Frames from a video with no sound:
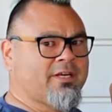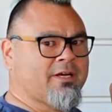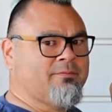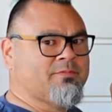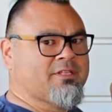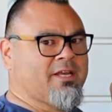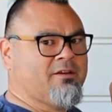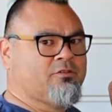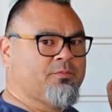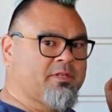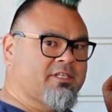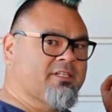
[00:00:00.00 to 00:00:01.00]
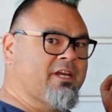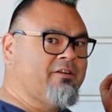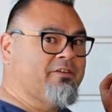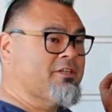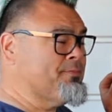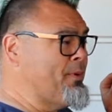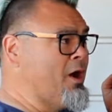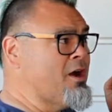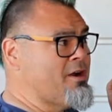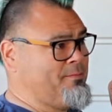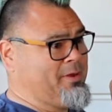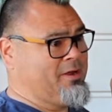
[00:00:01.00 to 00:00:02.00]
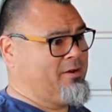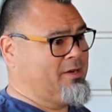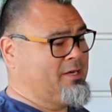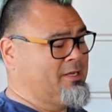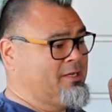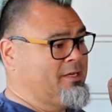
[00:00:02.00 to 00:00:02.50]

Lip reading: comes down to, and the scariest part about it,